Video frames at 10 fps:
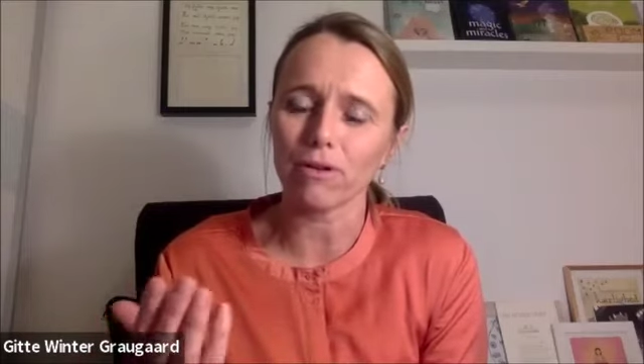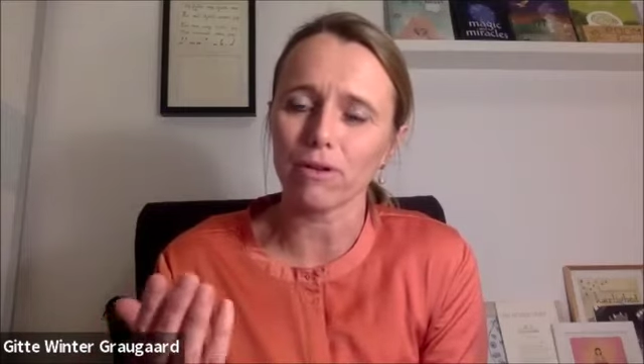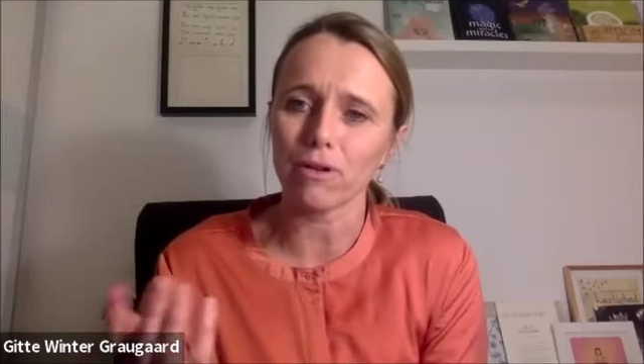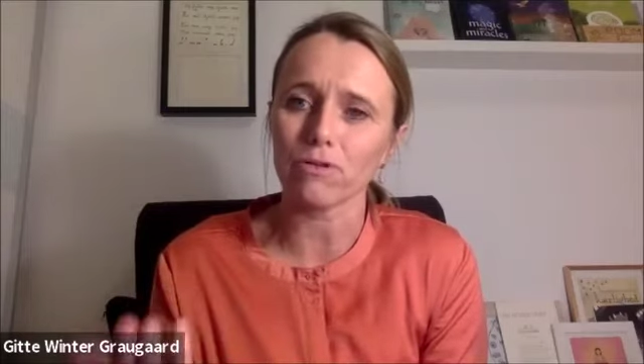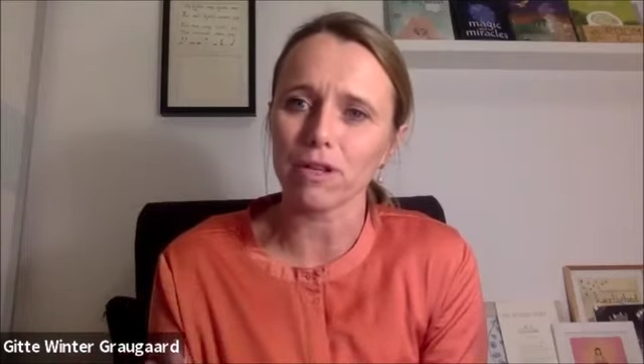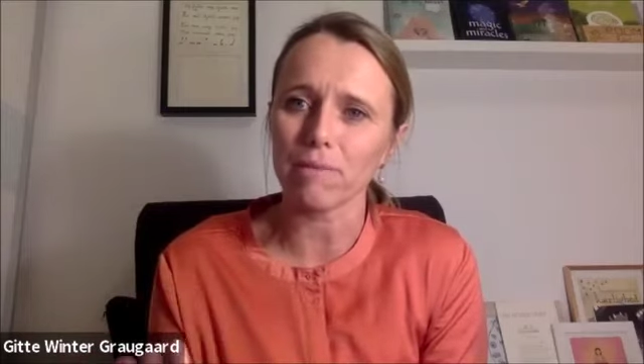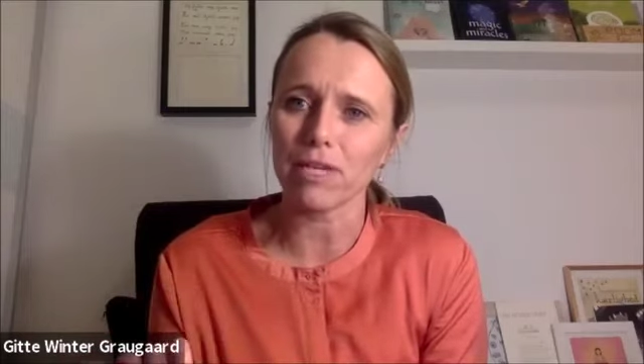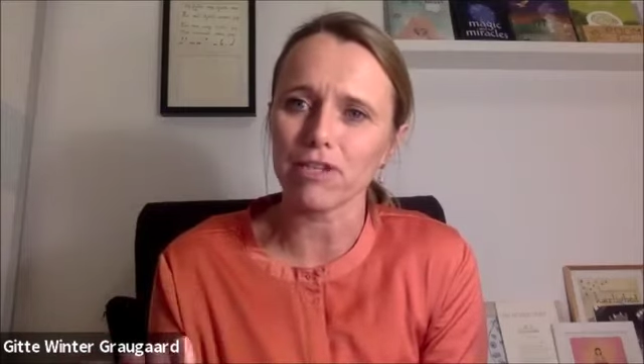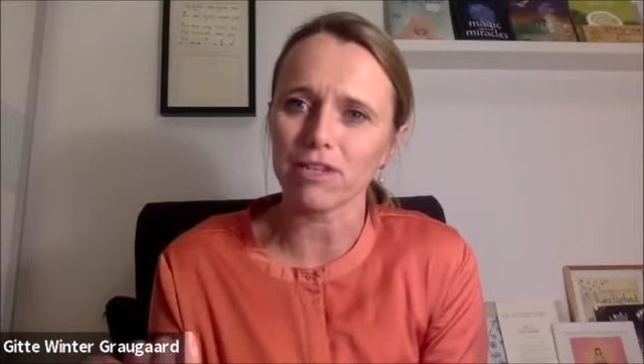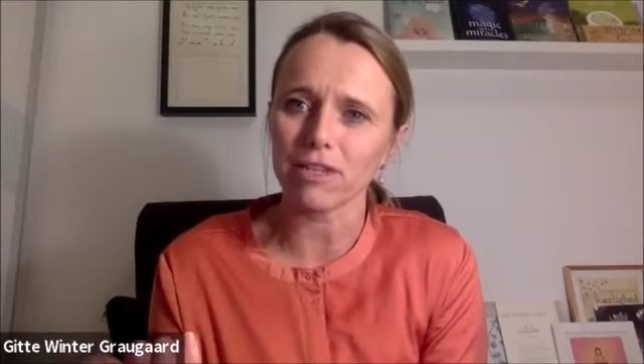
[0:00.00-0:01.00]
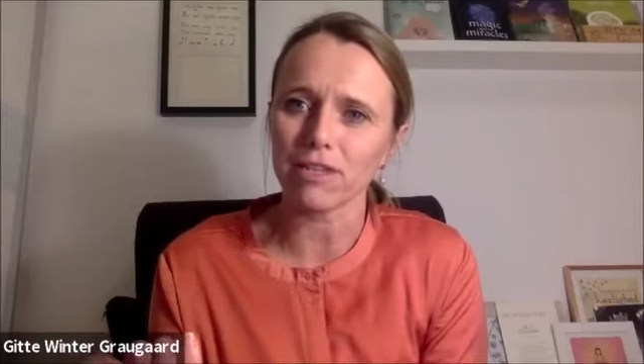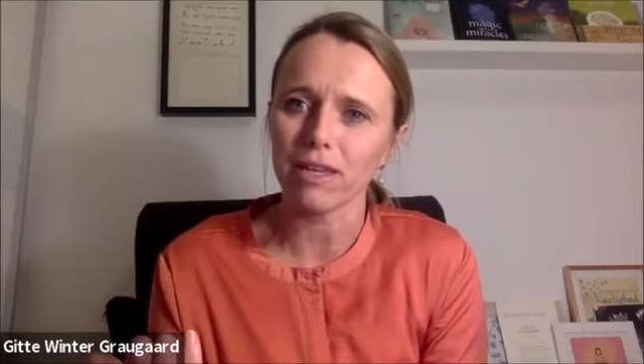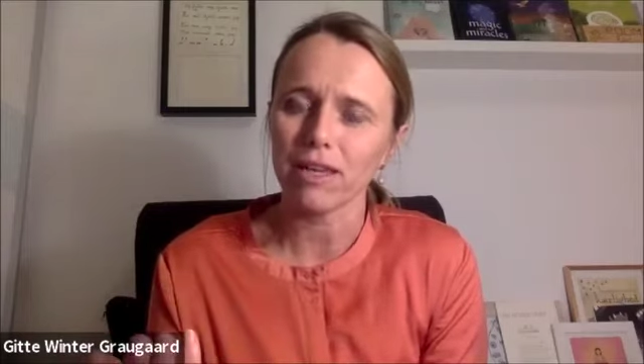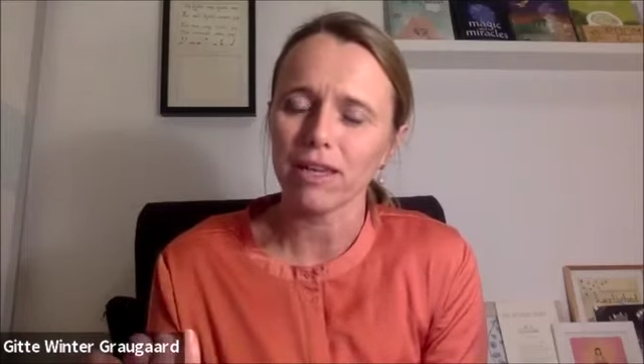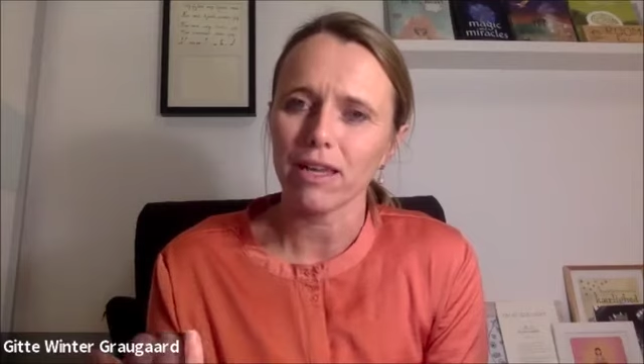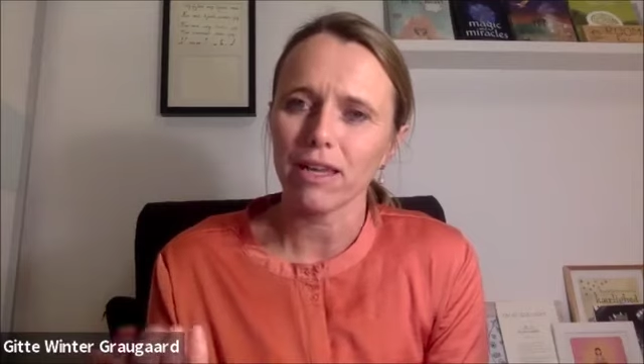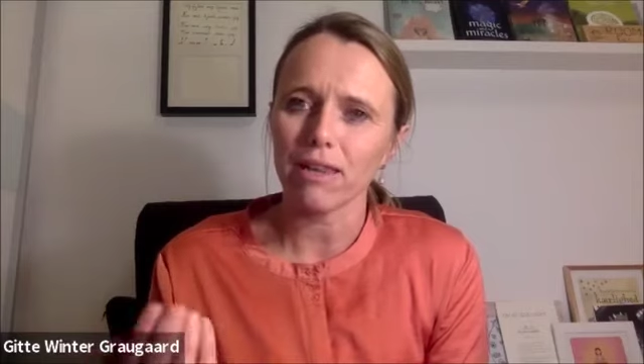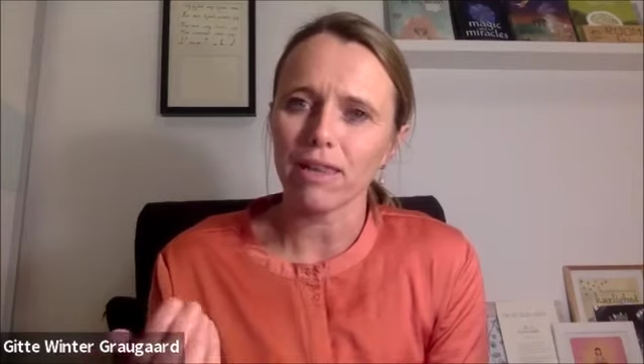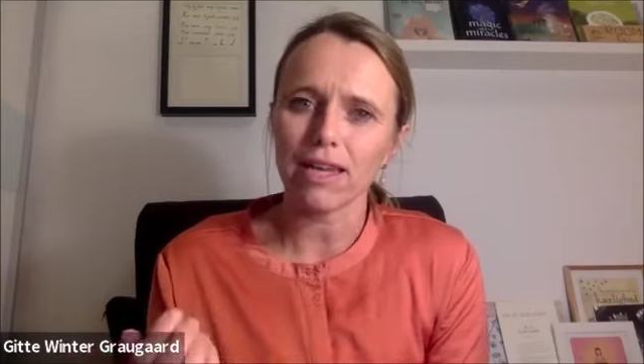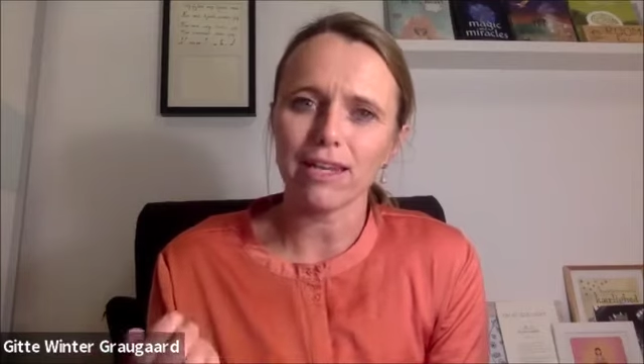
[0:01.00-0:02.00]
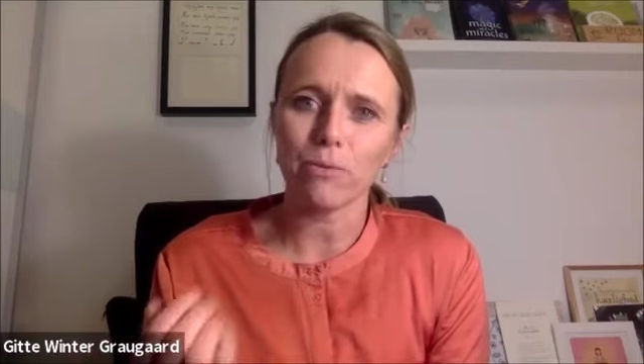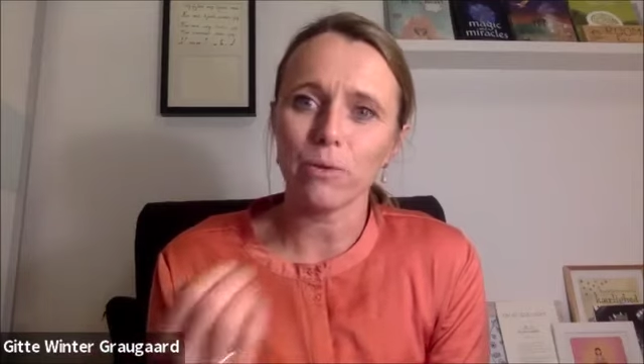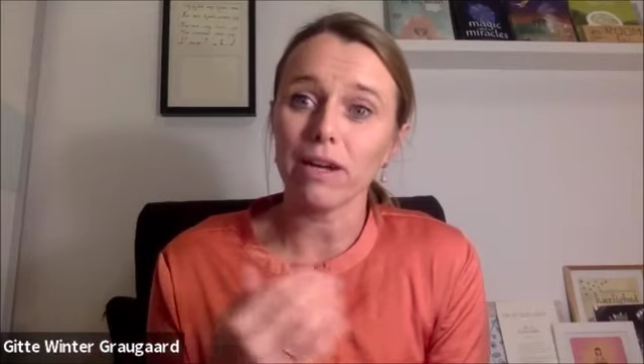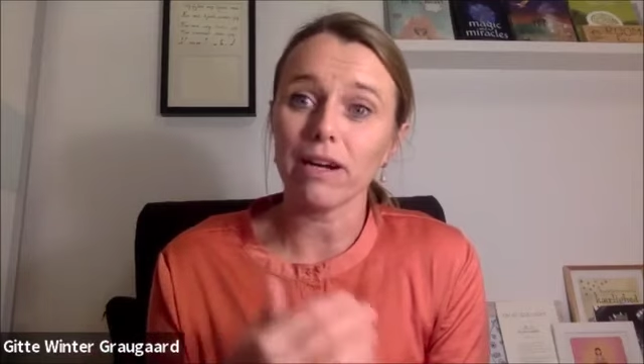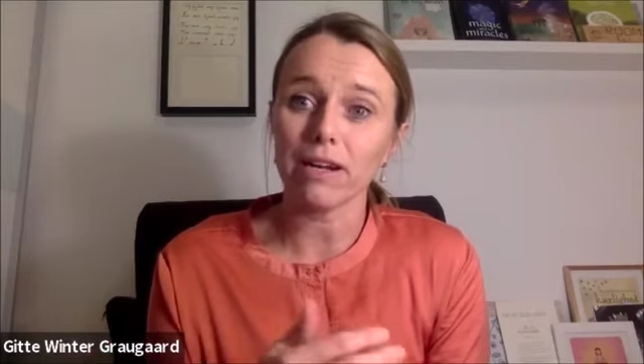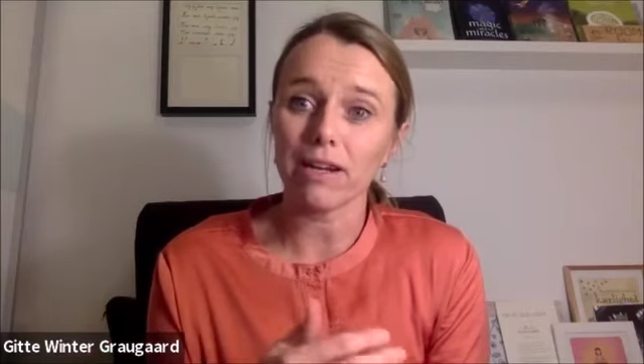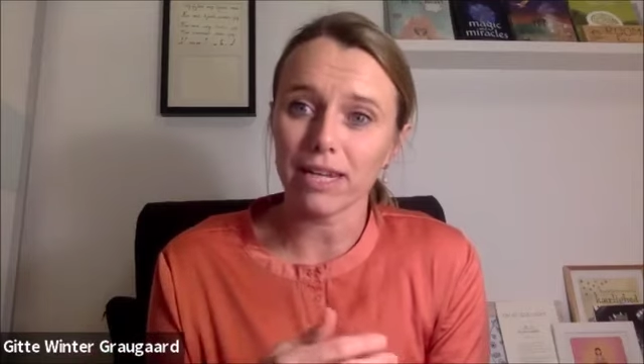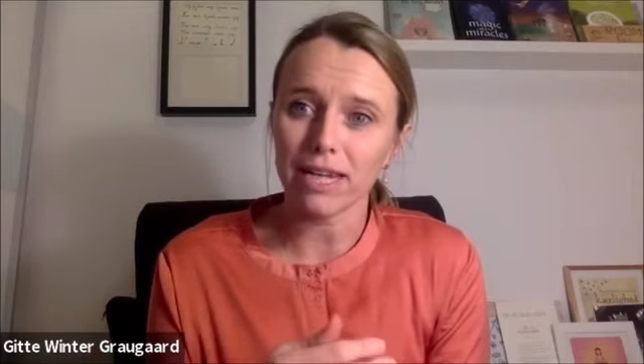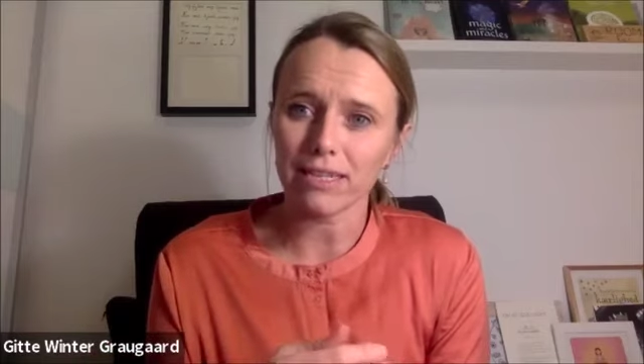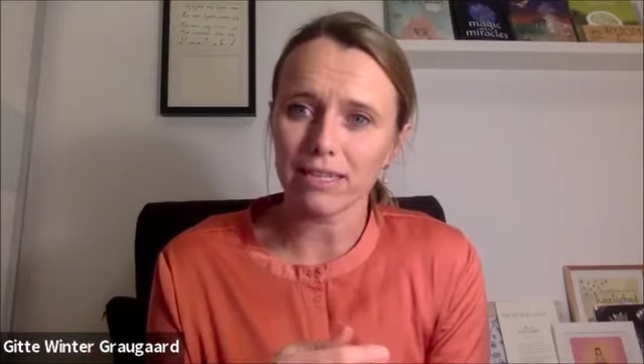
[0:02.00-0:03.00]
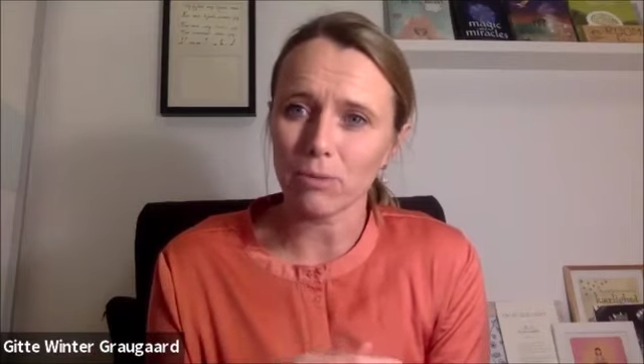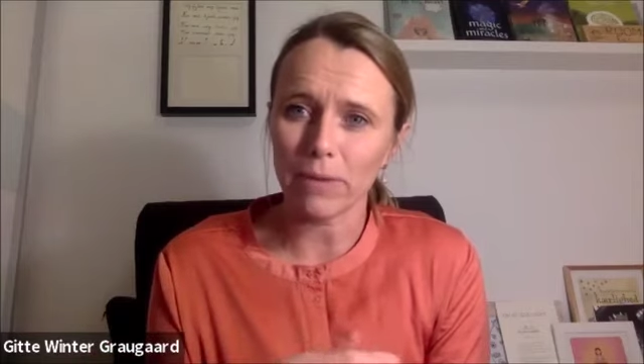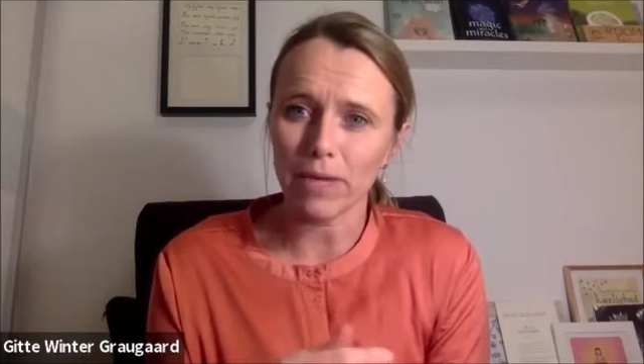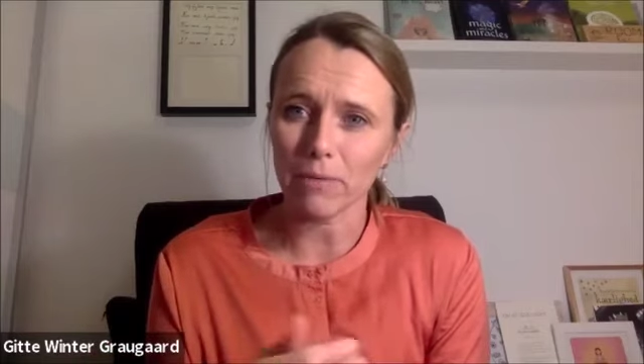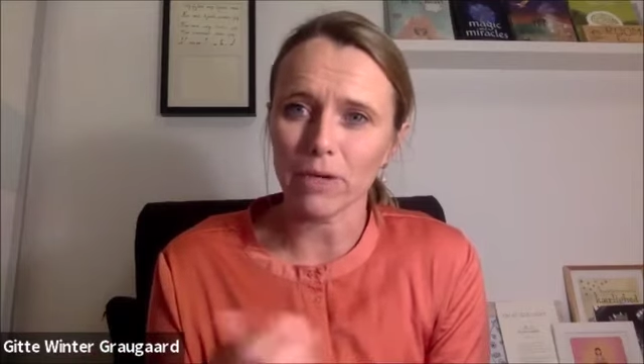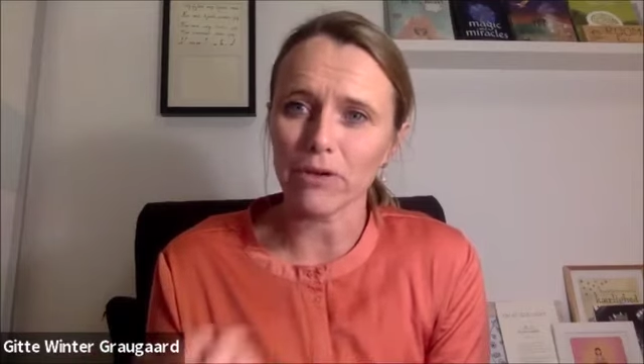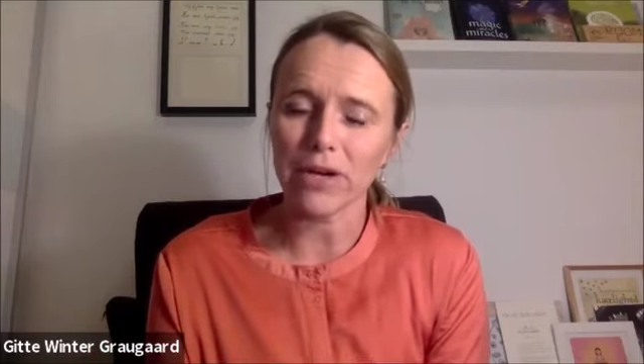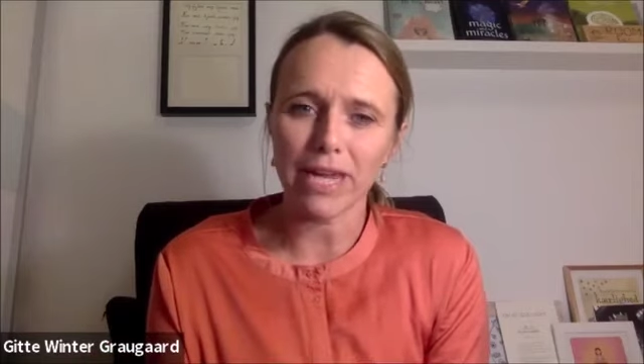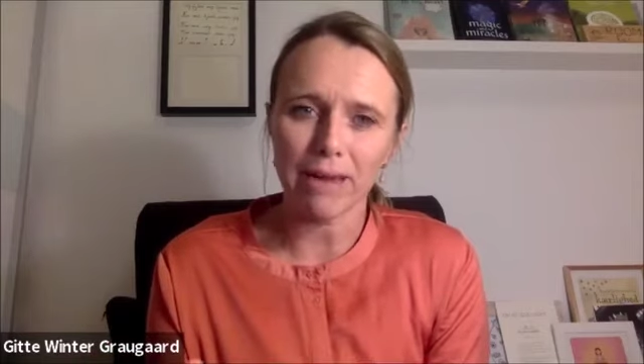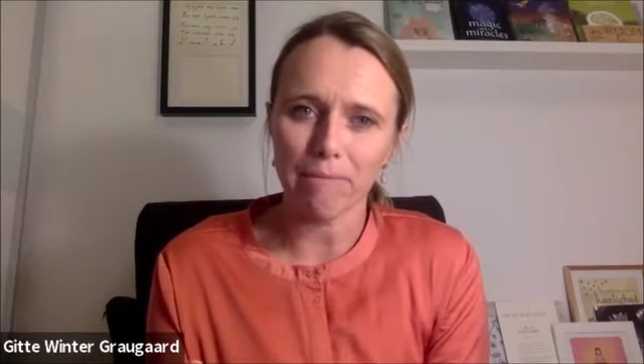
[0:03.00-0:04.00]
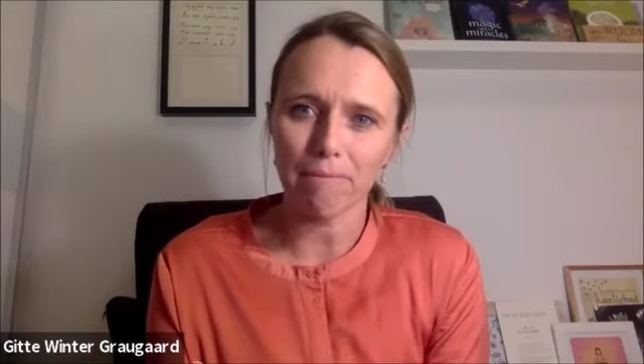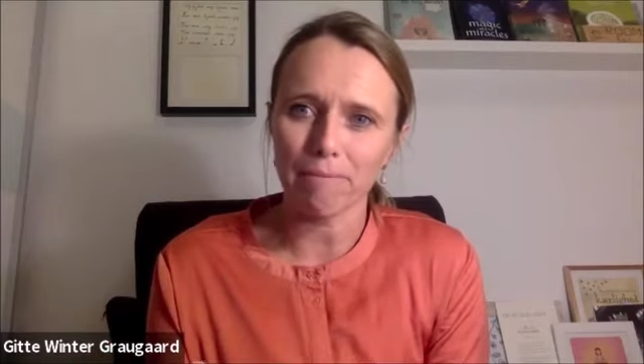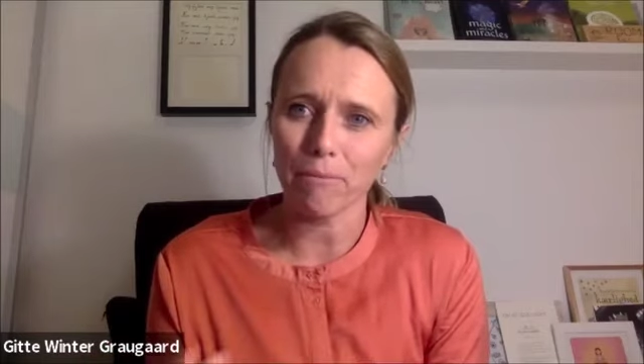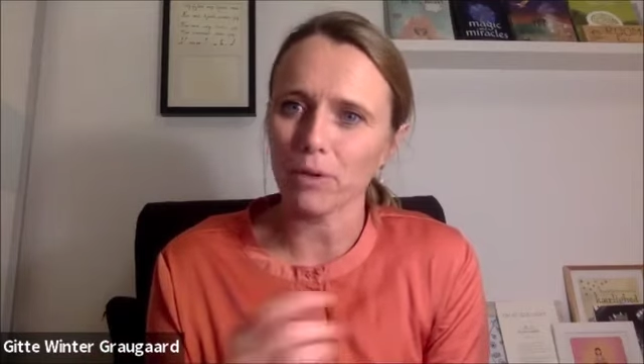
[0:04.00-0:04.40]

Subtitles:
goes on a mission, that we are connected no matter where I am.